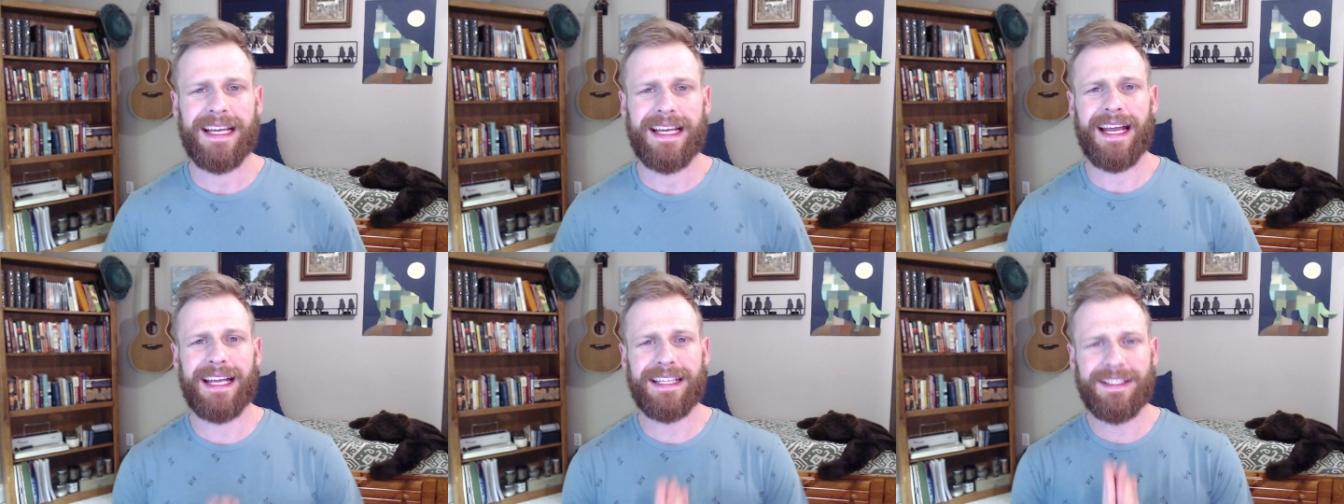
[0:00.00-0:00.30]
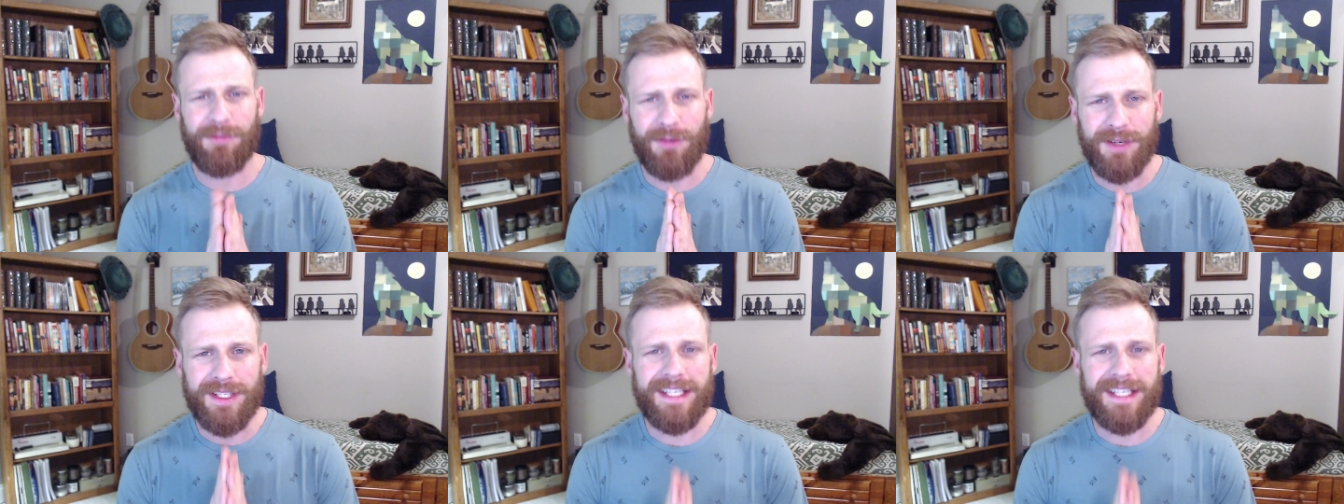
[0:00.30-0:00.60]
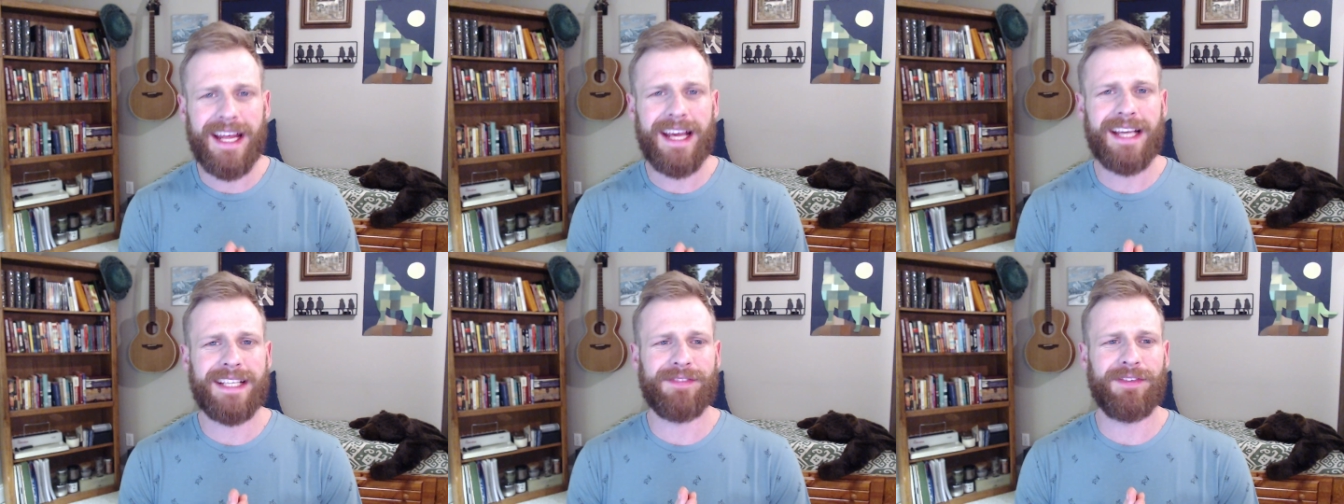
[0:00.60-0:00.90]
And for
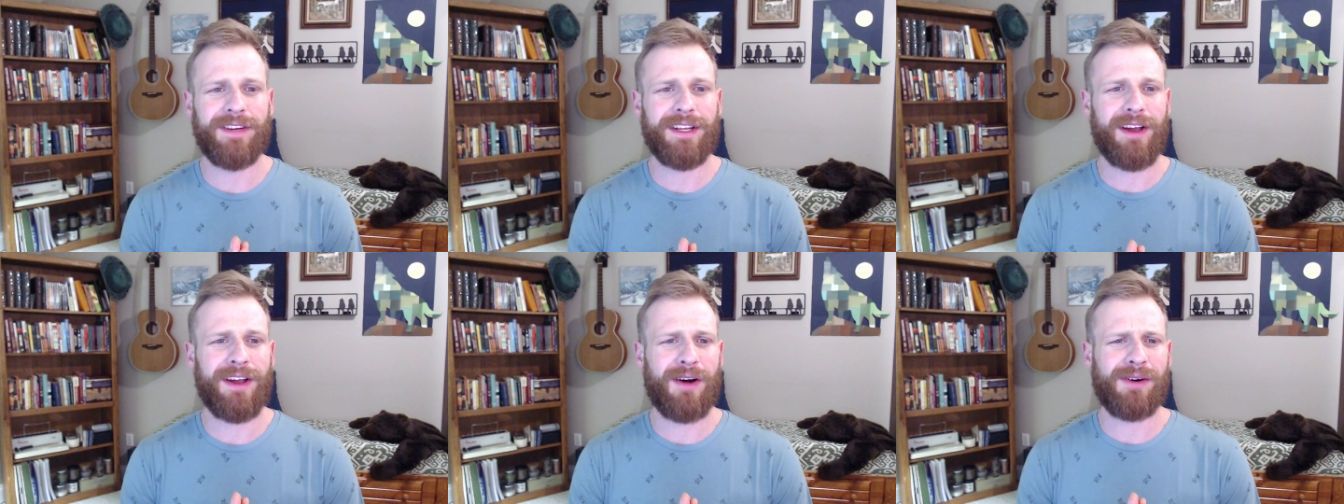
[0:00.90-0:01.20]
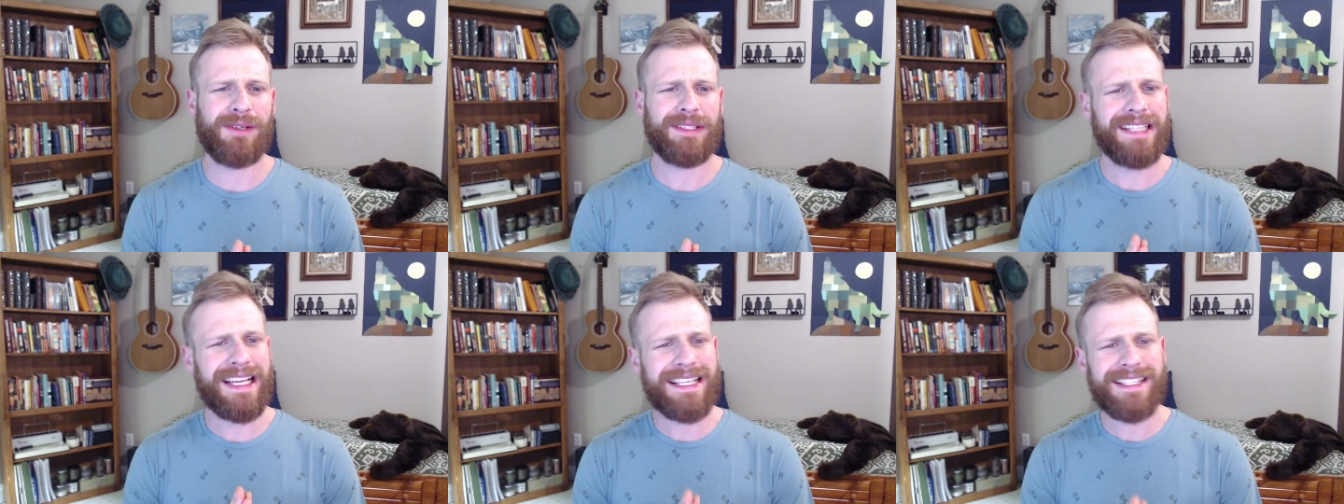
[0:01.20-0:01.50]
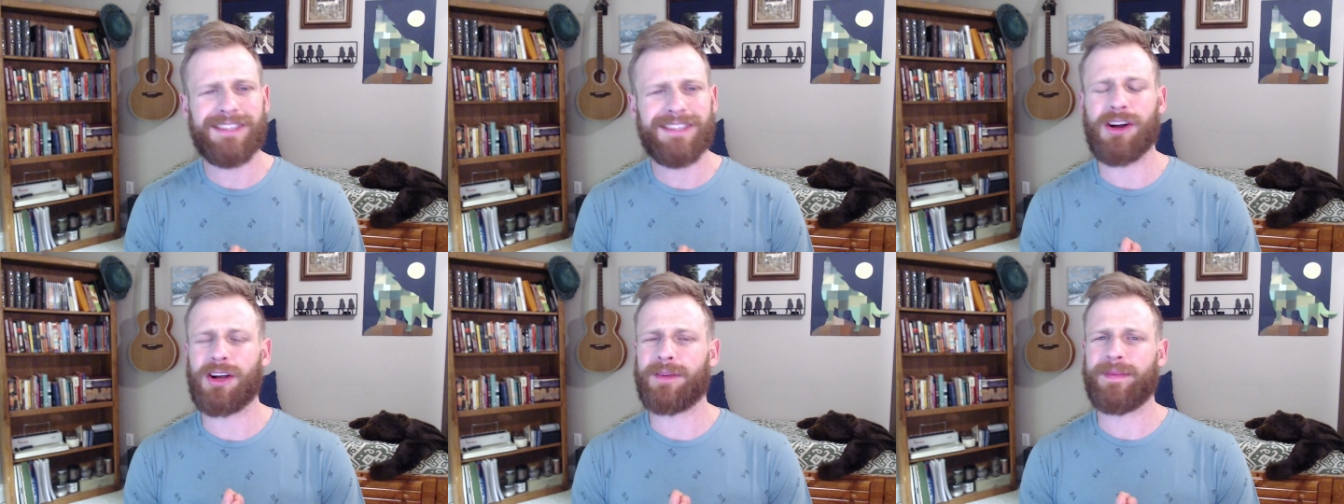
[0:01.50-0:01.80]
today's video,
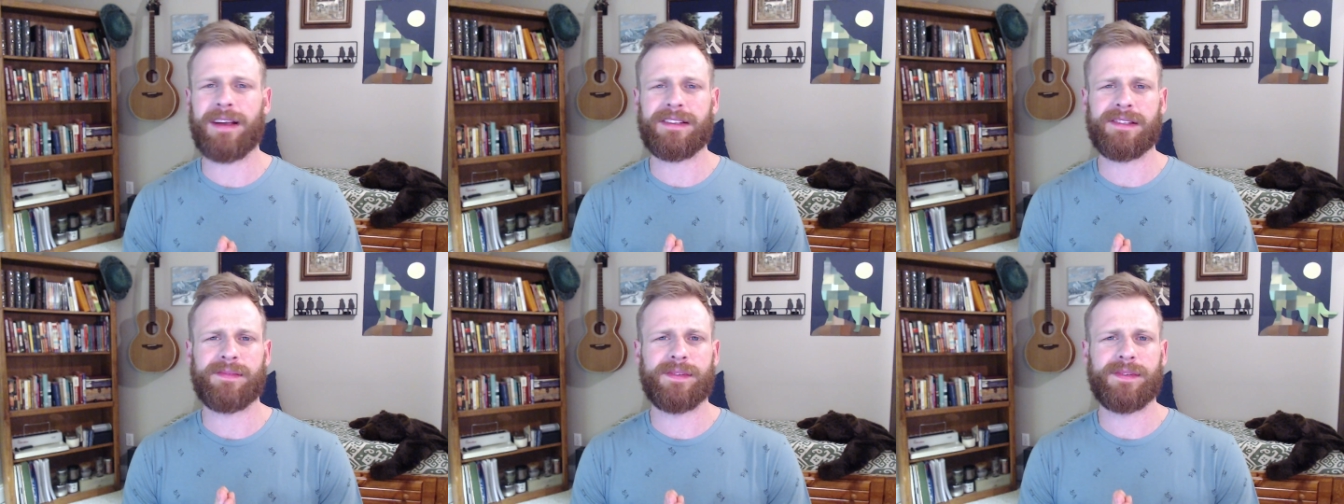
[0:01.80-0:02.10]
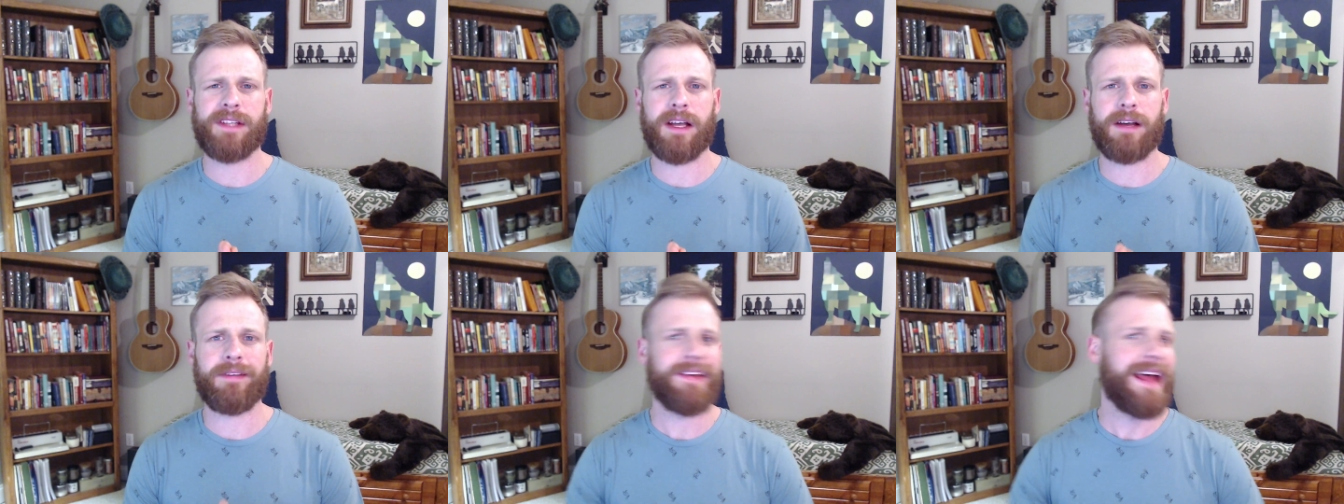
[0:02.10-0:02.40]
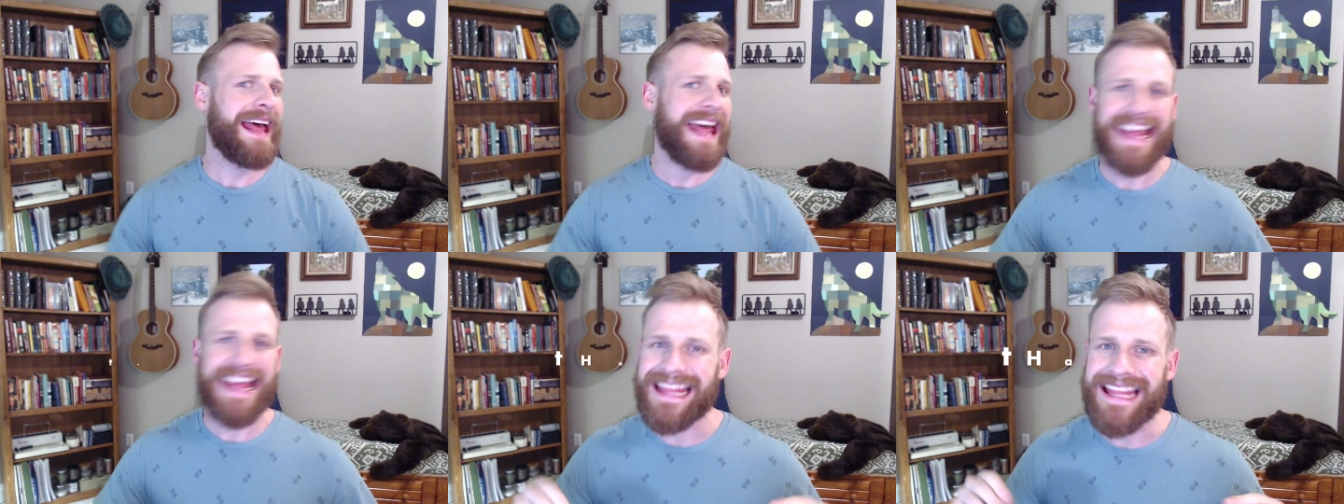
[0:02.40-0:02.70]
let's talk about some stuff
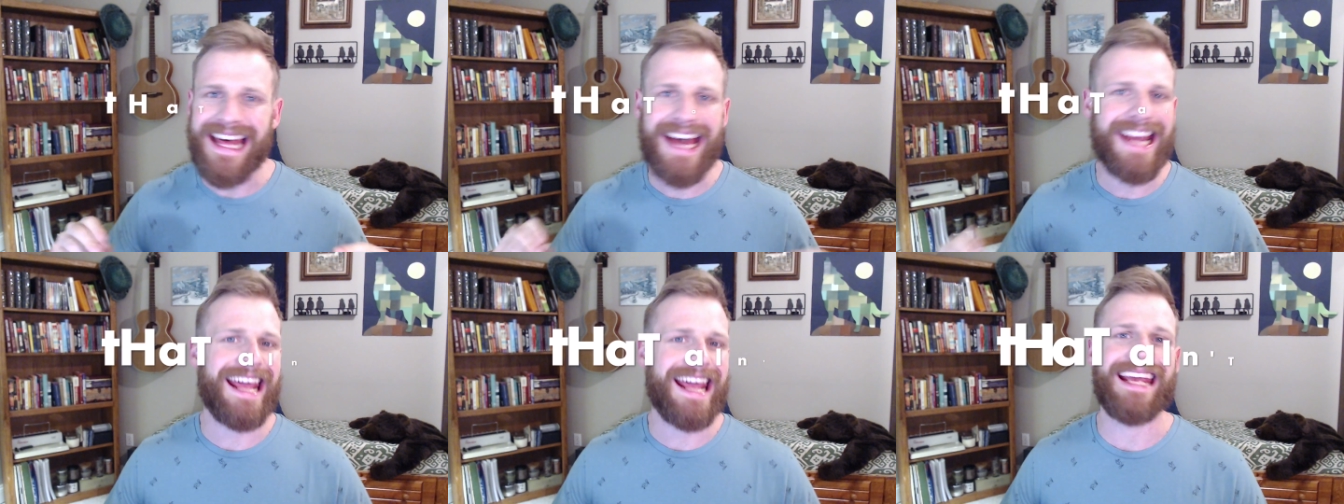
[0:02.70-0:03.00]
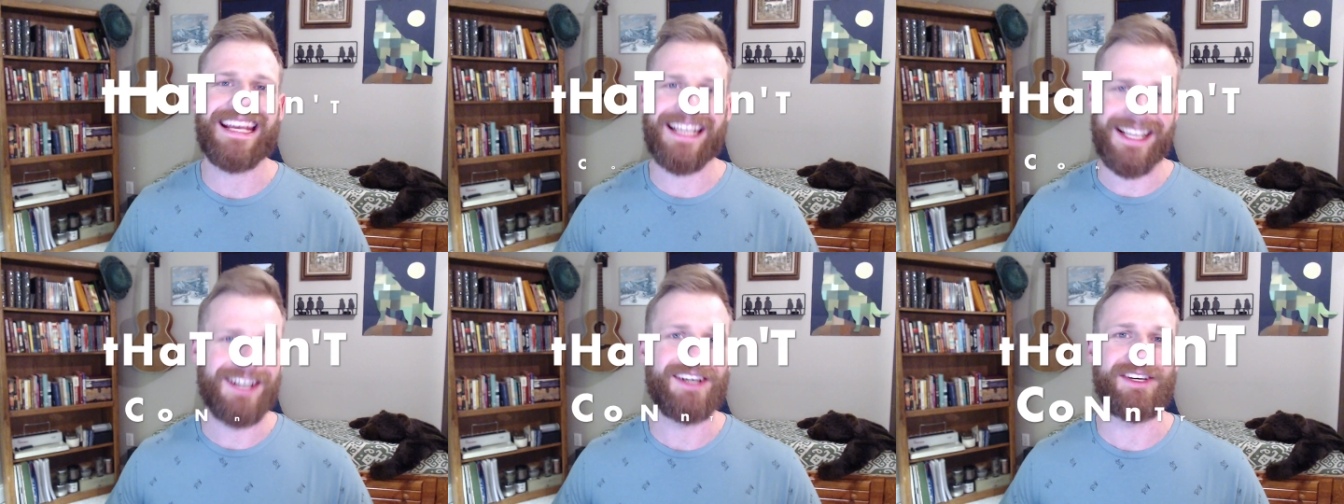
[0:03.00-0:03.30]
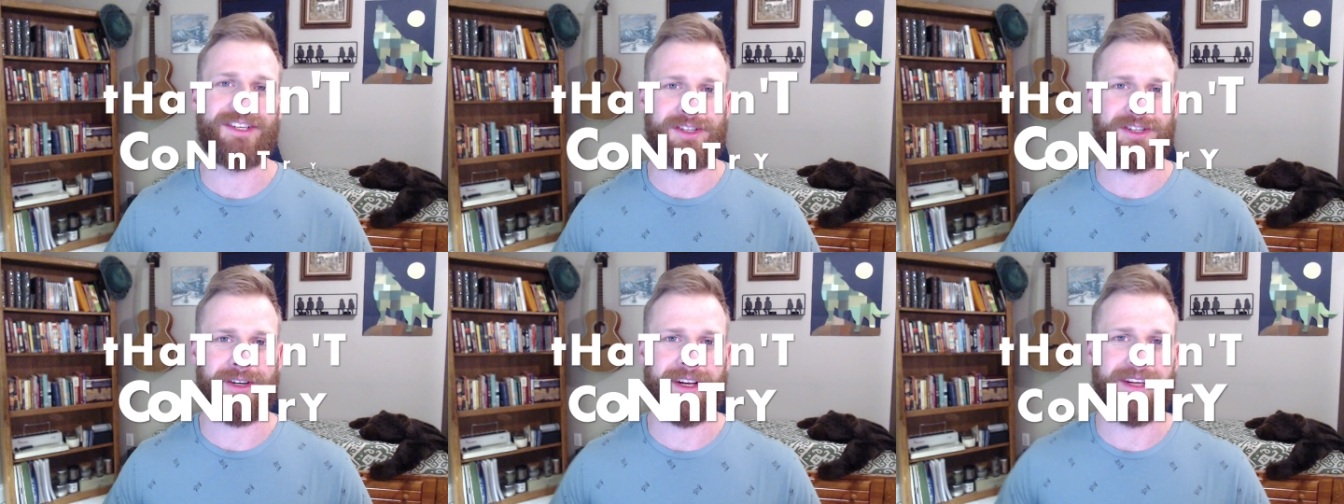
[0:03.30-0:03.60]
that ain't
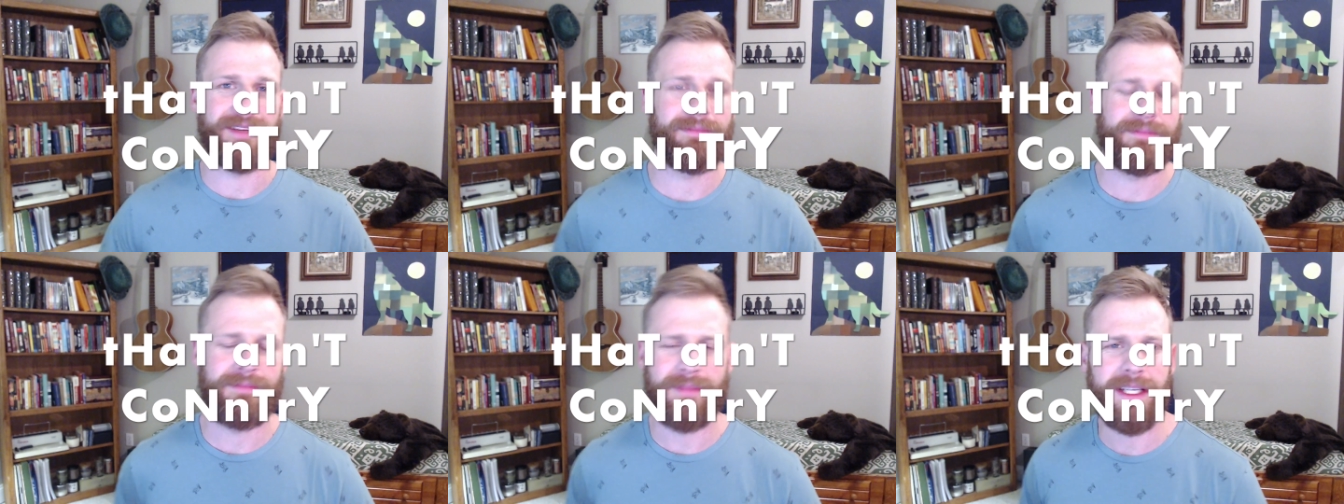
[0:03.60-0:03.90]
country.